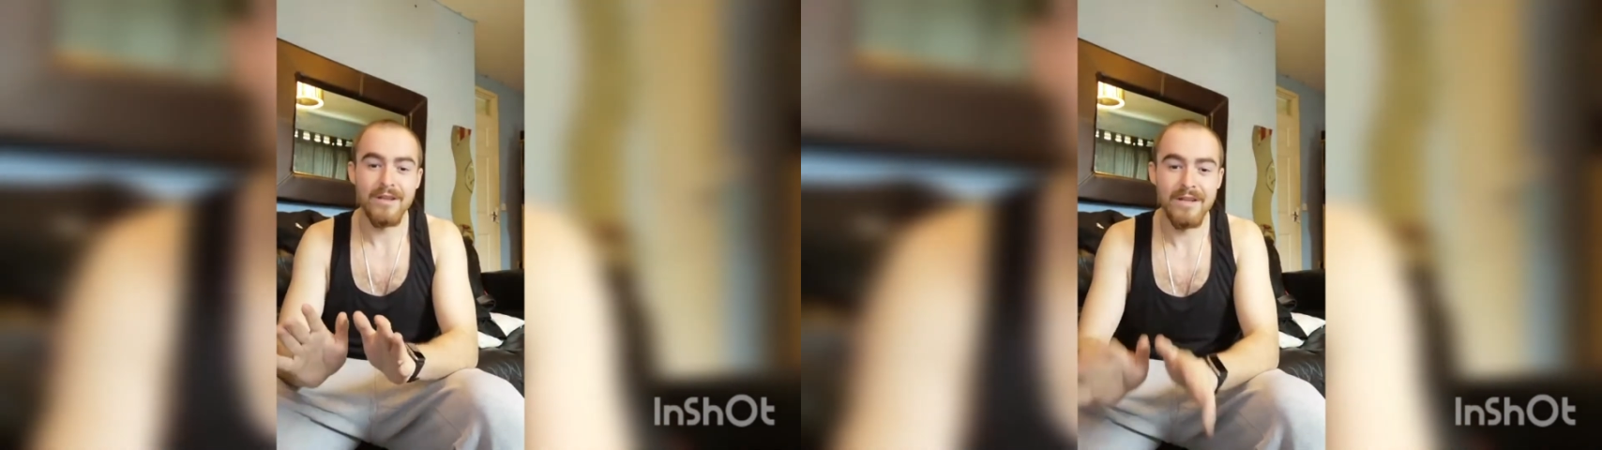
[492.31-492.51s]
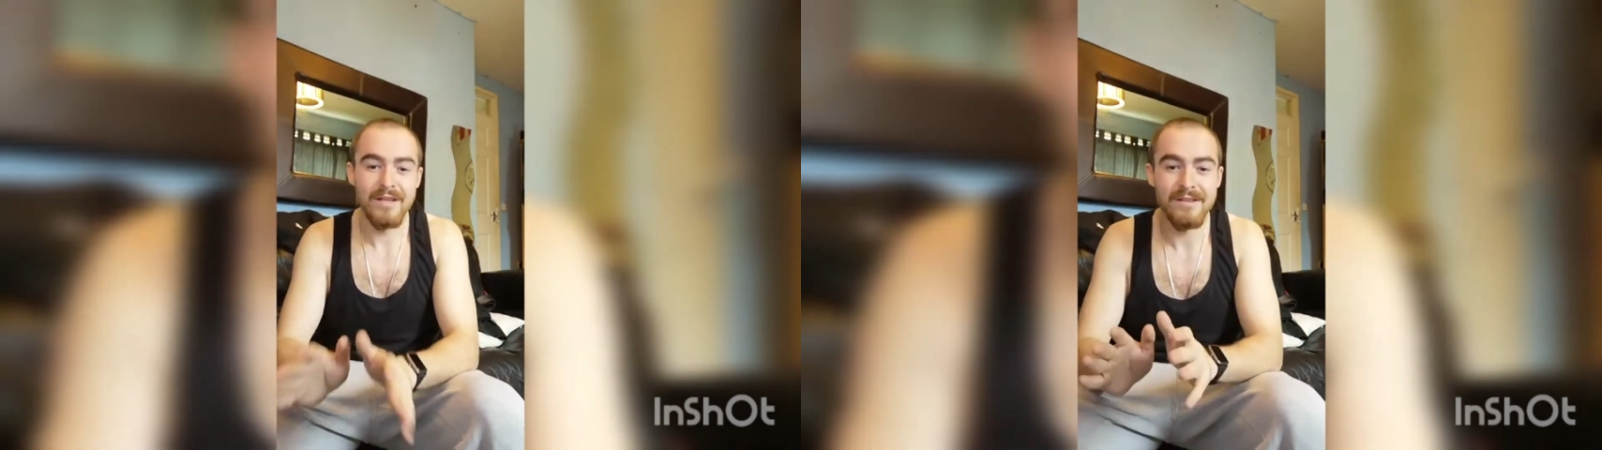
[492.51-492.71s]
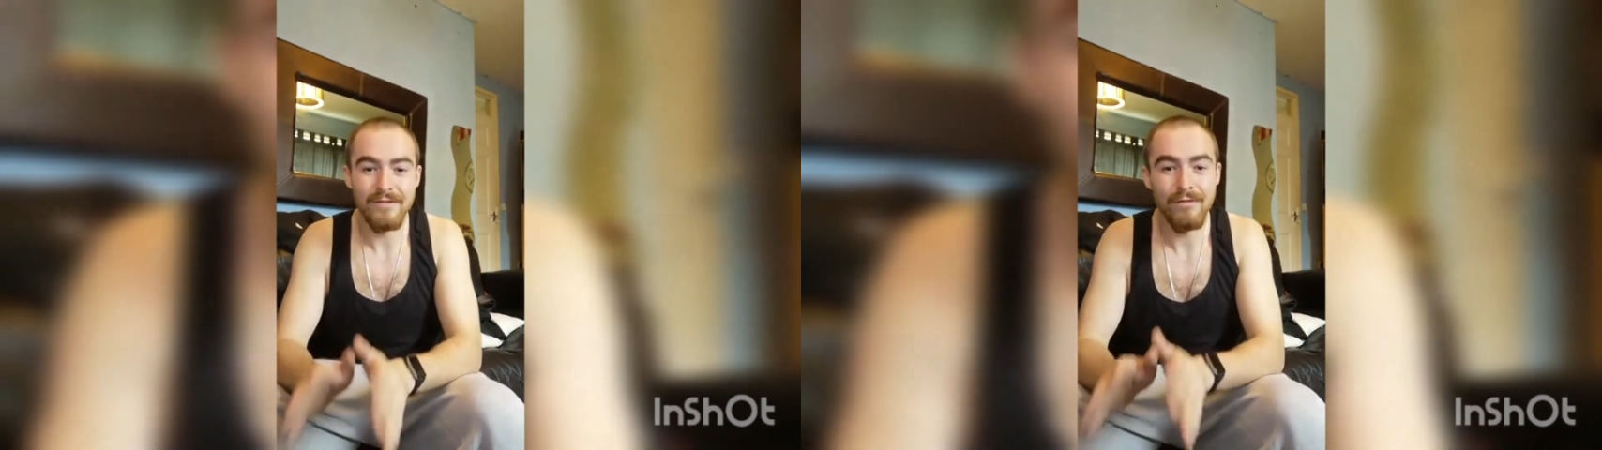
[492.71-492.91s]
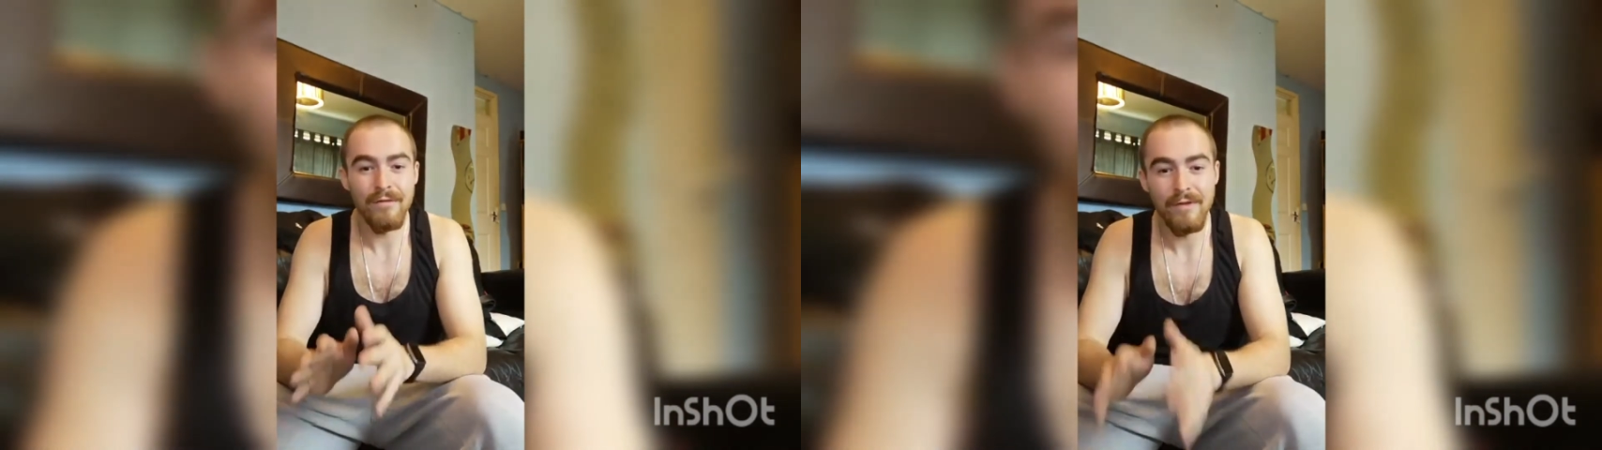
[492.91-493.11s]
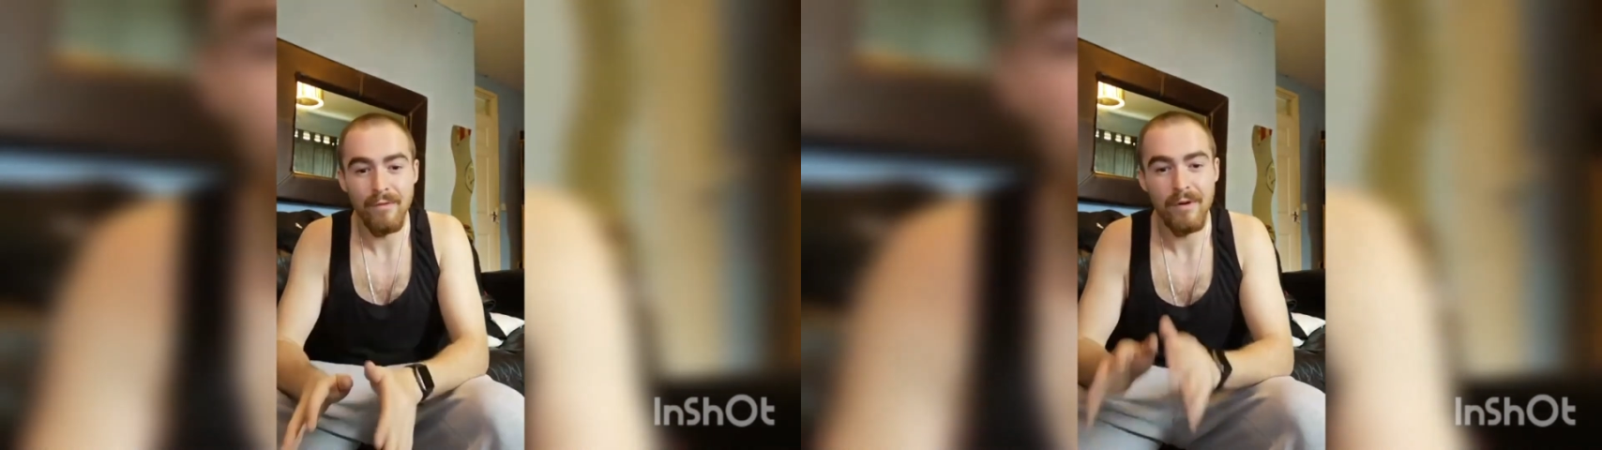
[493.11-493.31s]
you need to do
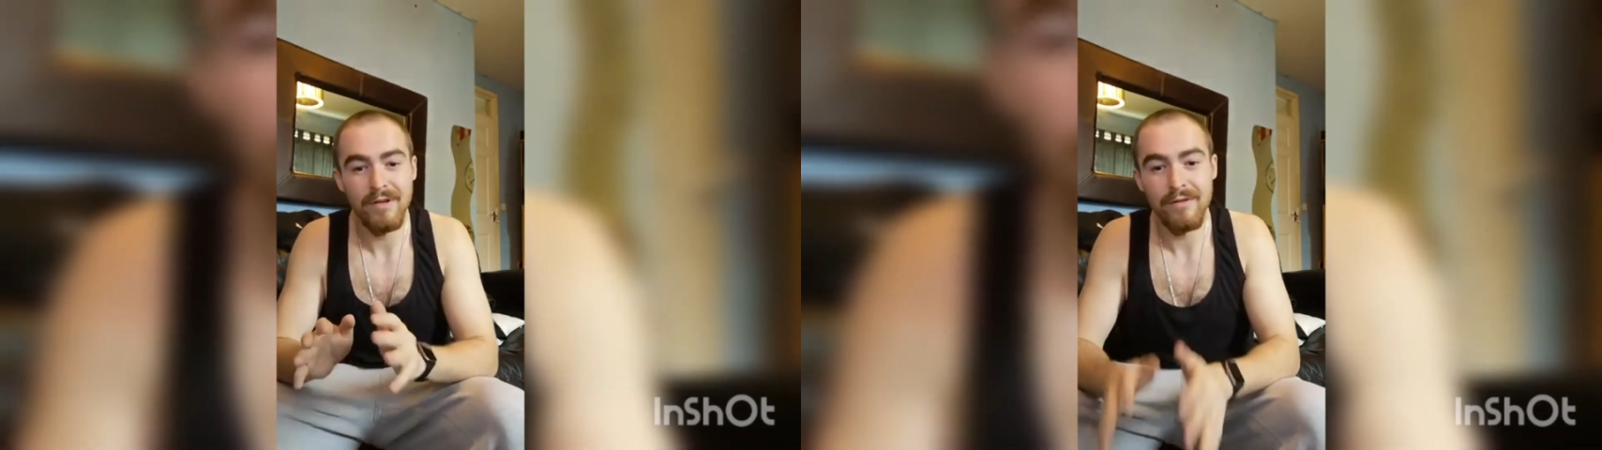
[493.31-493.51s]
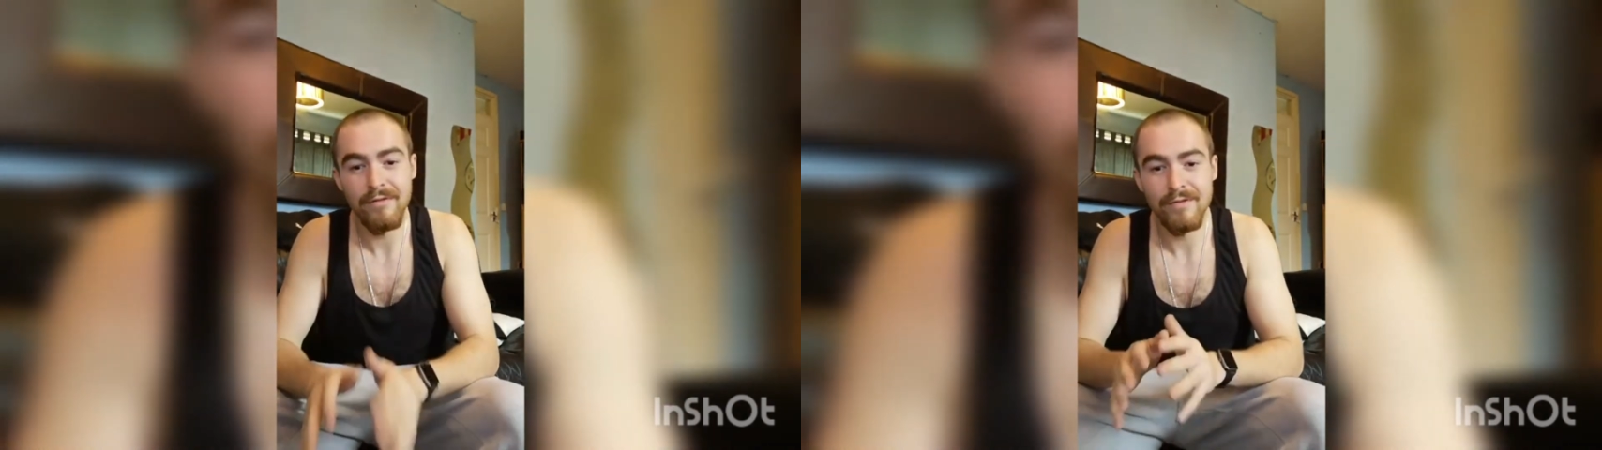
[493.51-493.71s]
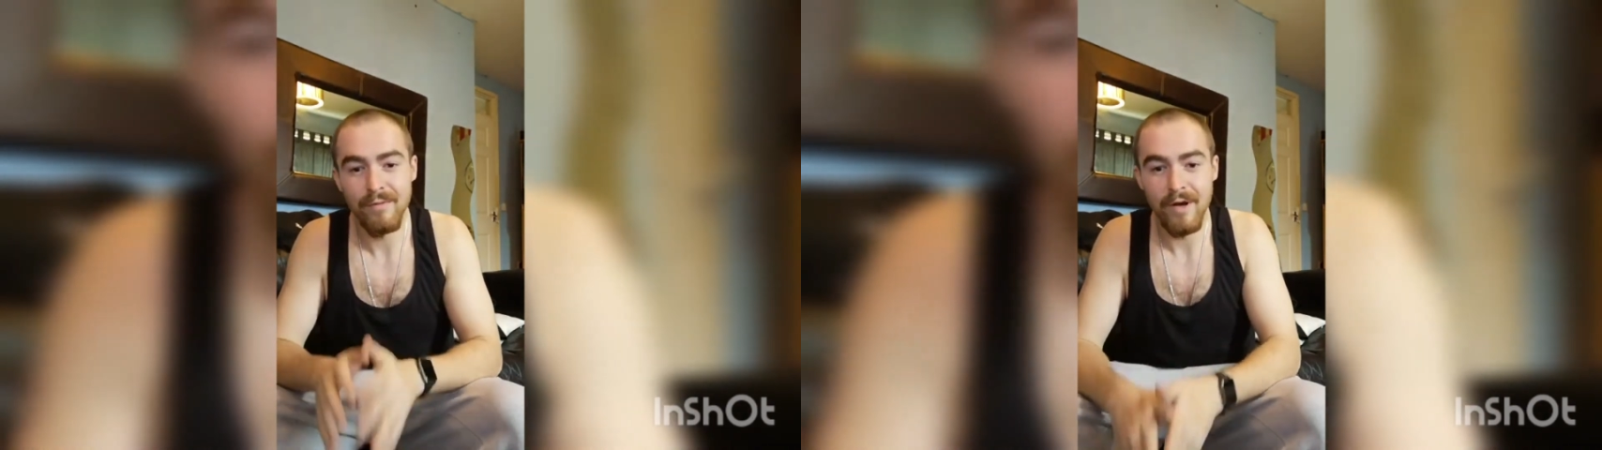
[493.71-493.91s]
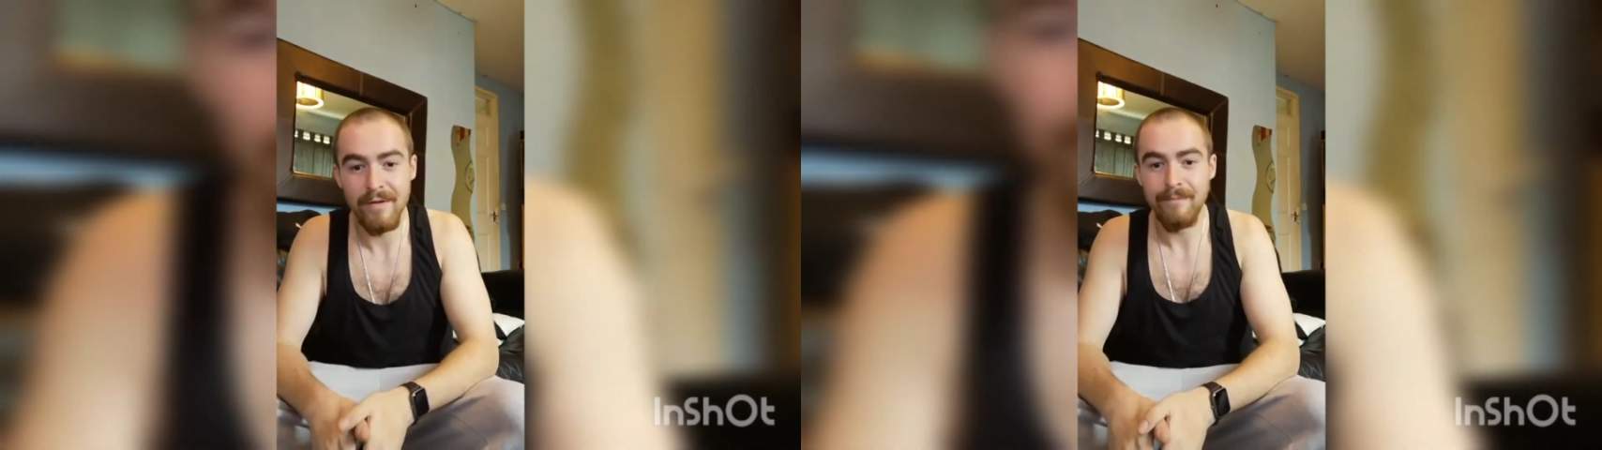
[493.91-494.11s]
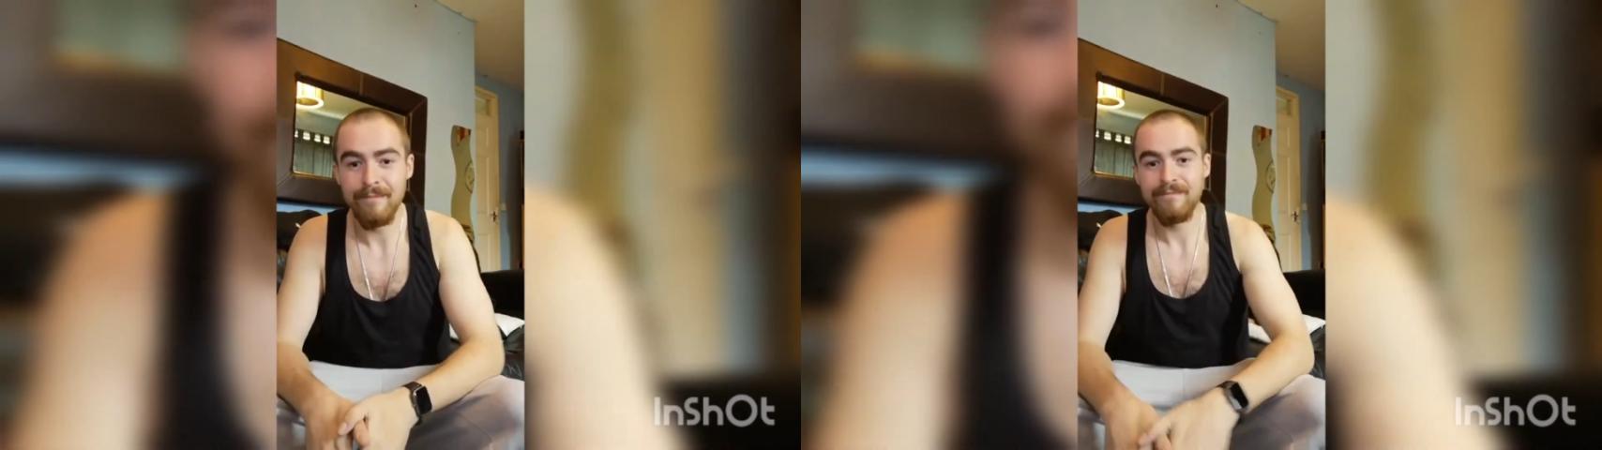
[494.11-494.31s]
if you want to lose
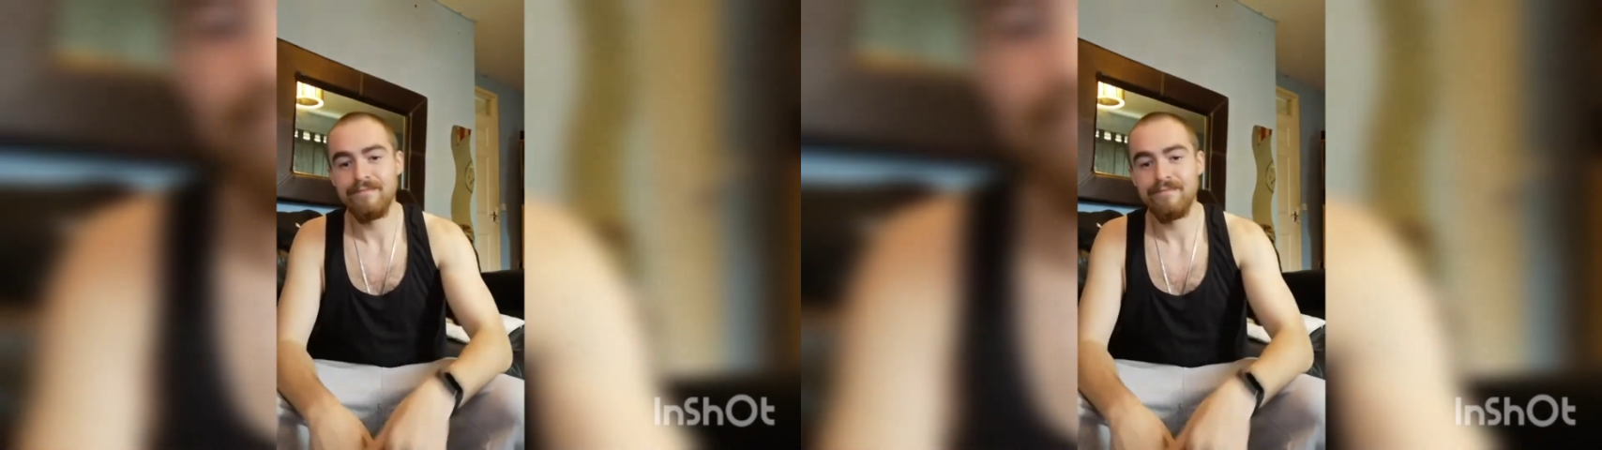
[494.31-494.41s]
weight.